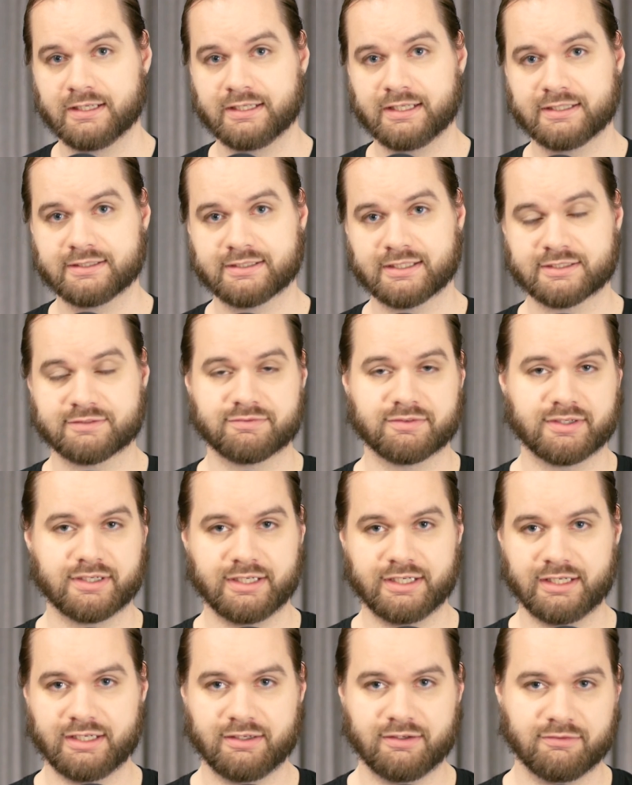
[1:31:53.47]
Deus Ex,
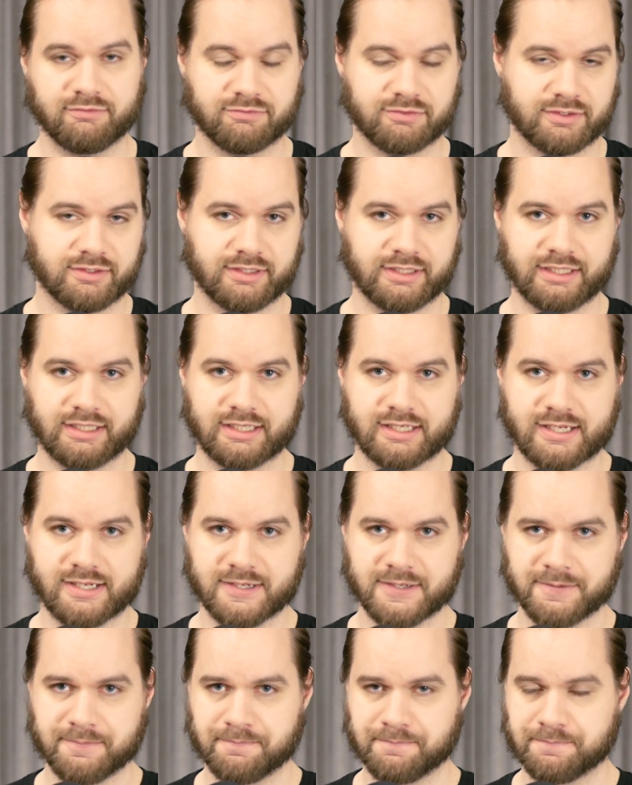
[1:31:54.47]
very, very
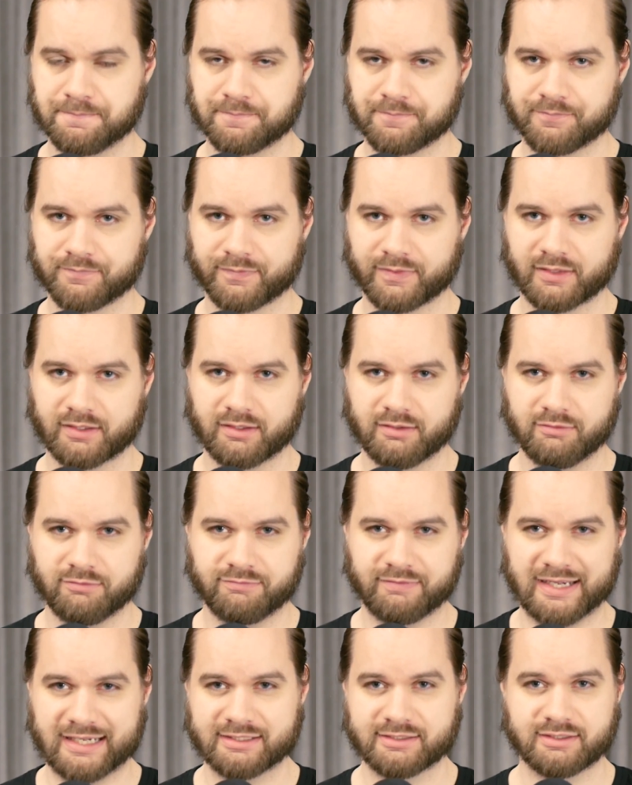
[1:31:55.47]

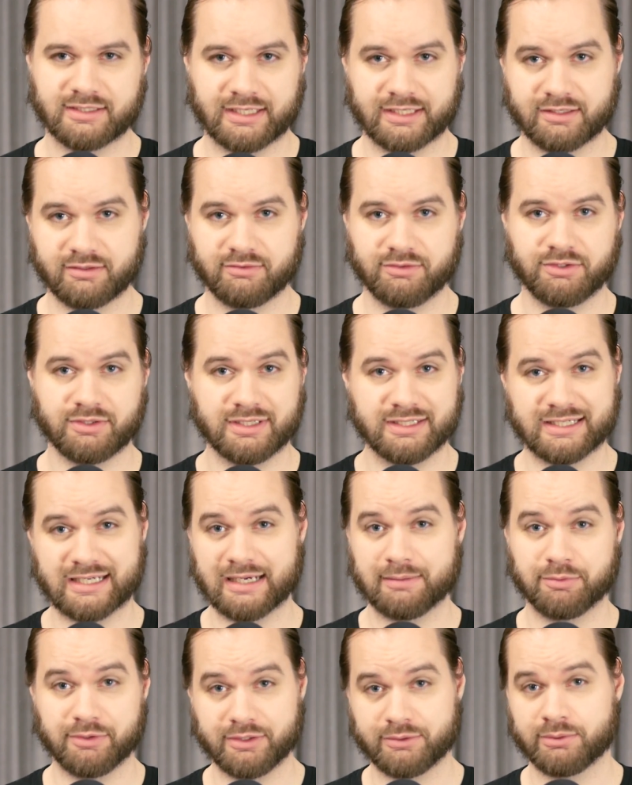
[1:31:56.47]
fast. Like, you can
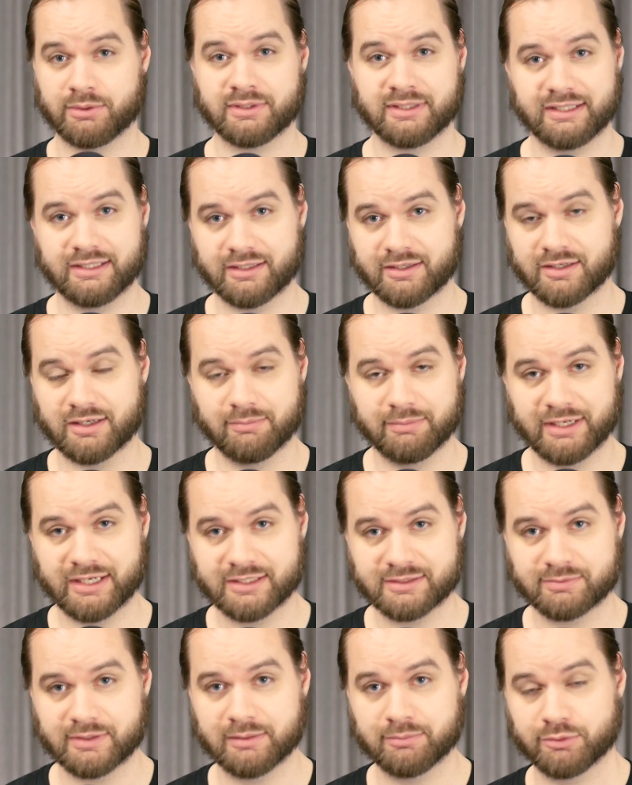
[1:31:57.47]
die pretty quickly in the combat.
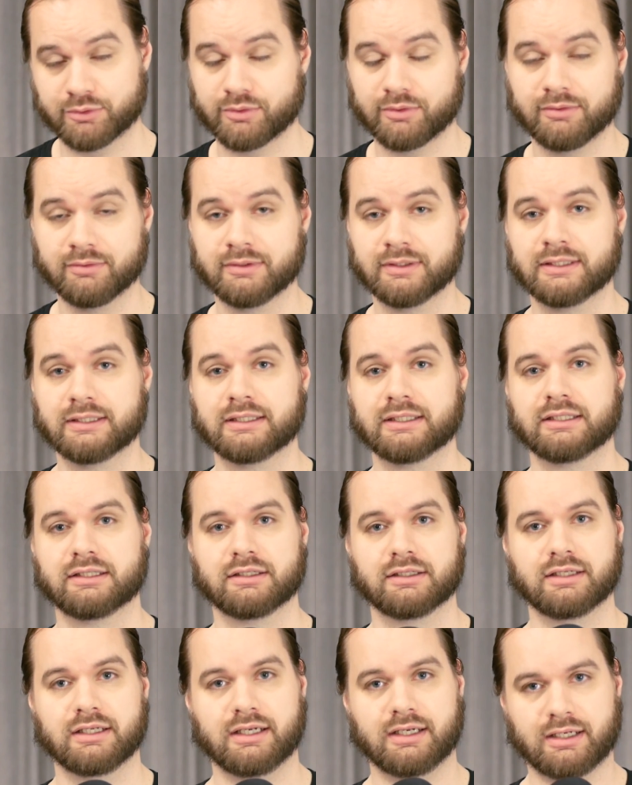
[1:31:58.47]
It's pretty brutal.
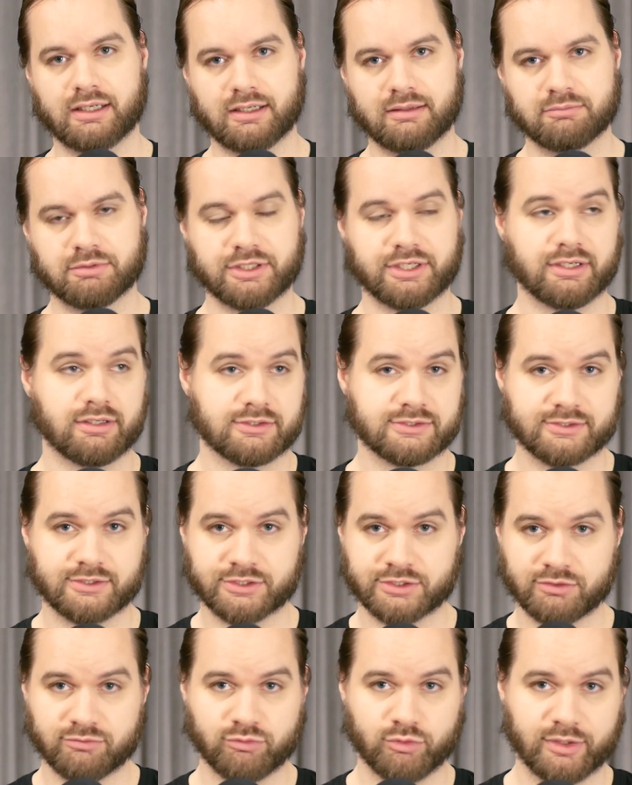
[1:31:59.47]
But you can also
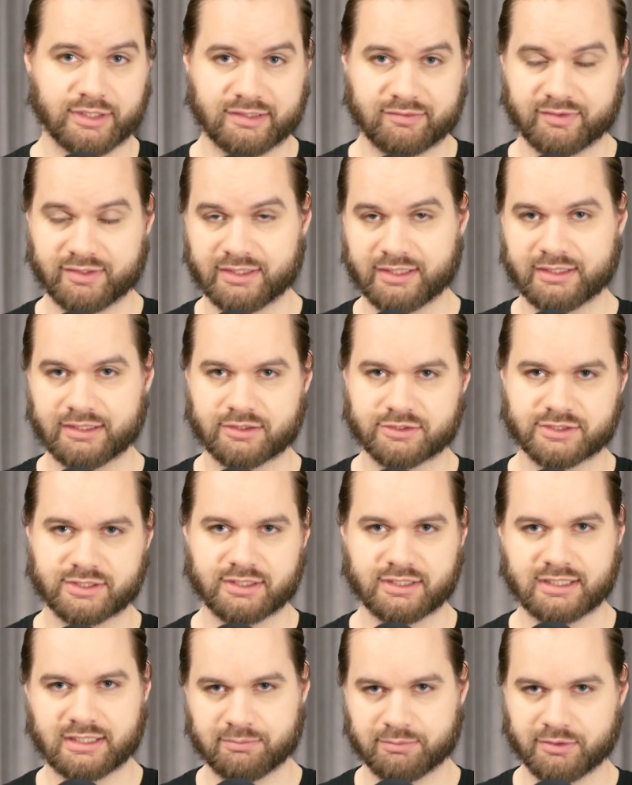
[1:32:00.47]
just avoid everything. There's
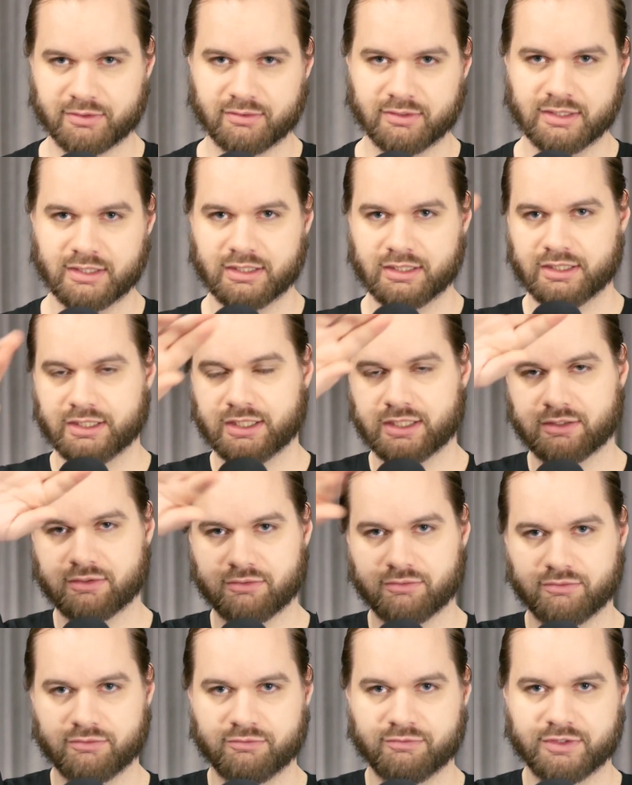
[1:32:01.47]
a couple, you
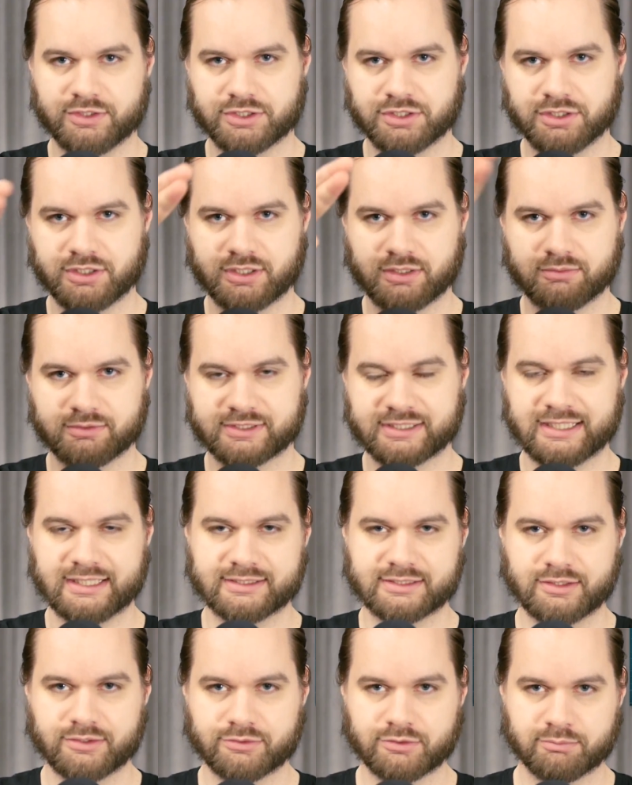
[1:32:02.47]
know, vision cones
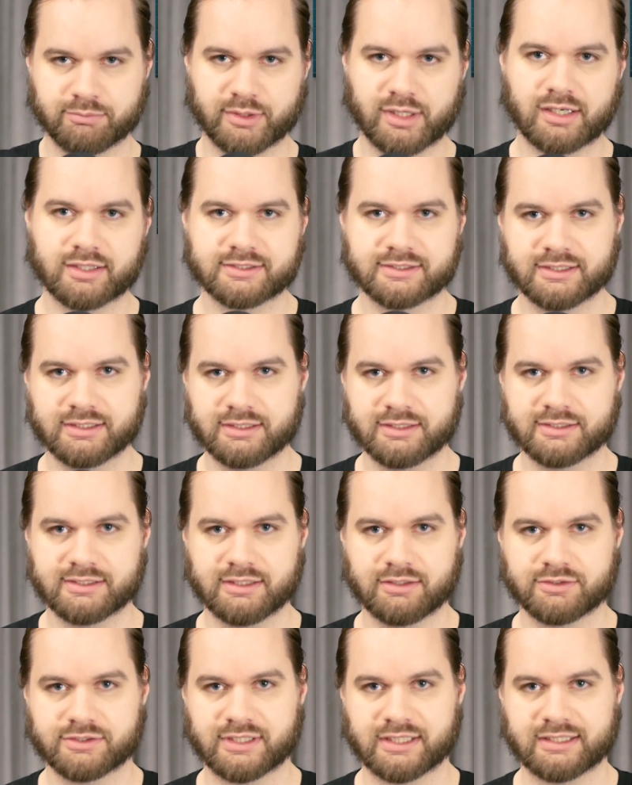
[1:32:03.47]
can't see through boxes,
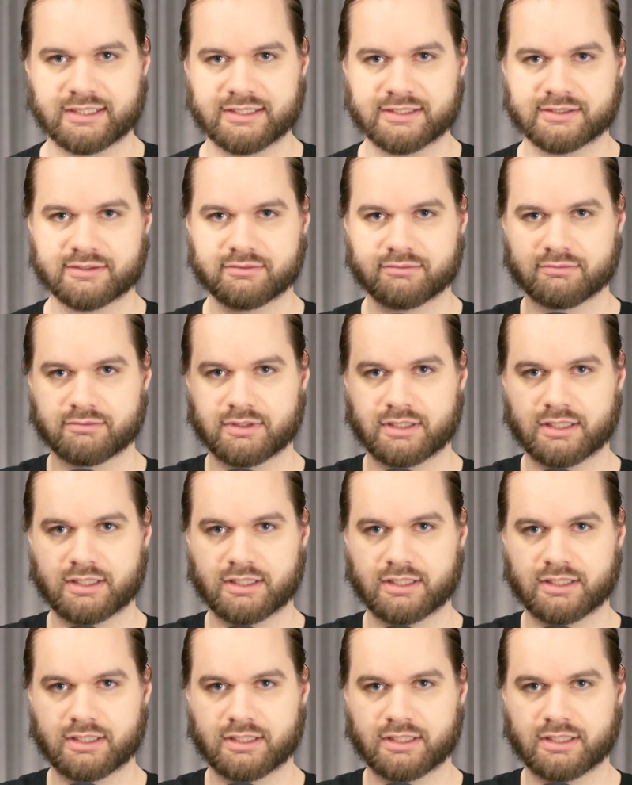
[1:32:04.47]
and there's like these